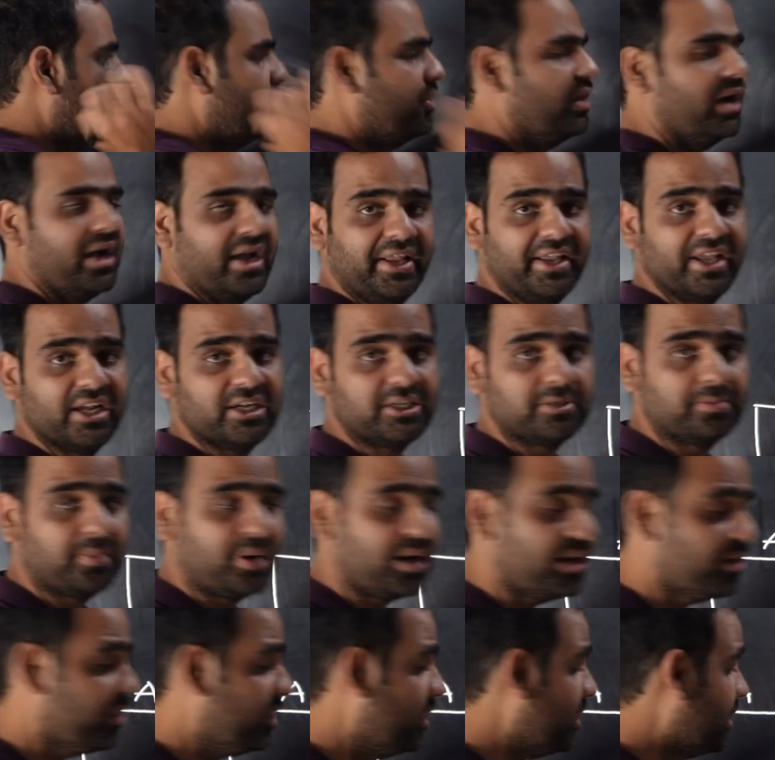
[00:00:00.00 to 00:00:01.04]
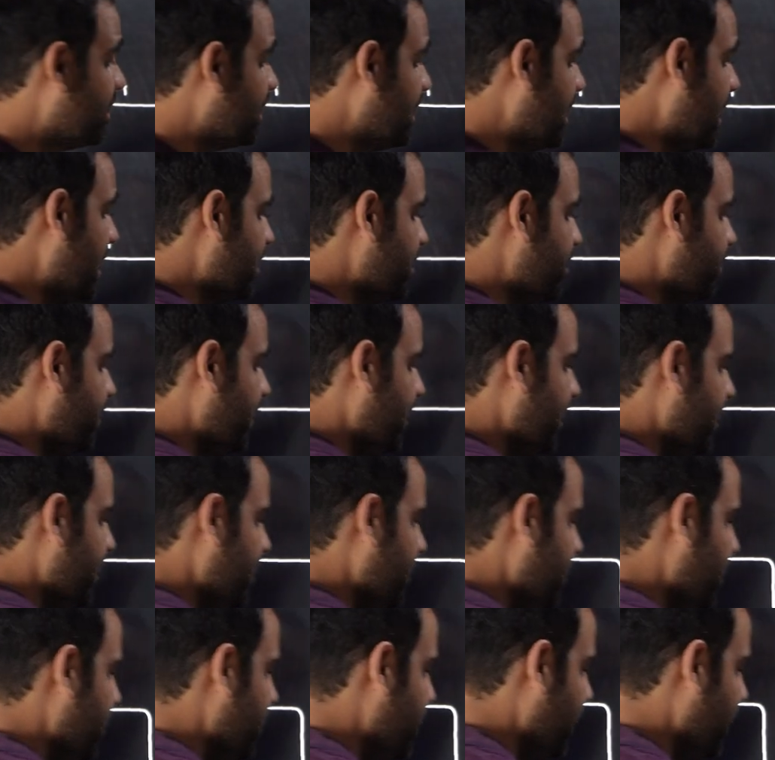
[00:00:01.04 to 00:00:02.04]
The highest marks in class B is